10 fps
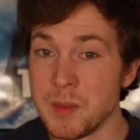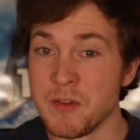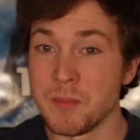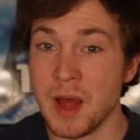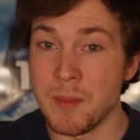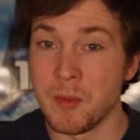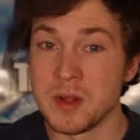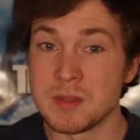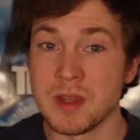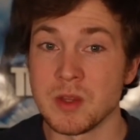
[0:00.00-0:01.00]
B-movie plot
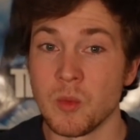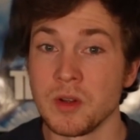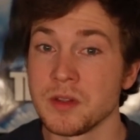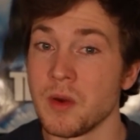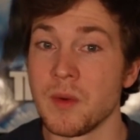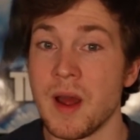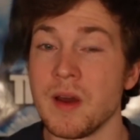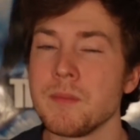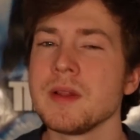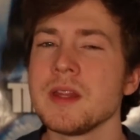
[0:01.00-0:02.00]
points make the world go
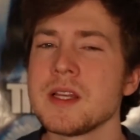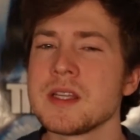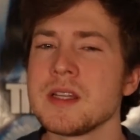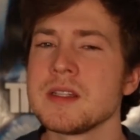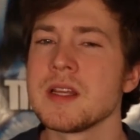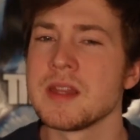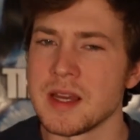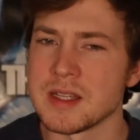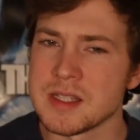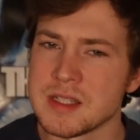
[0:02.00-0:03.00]
round, but listen to
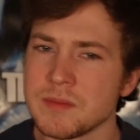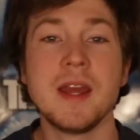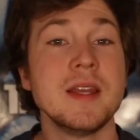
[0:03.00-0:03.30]
this.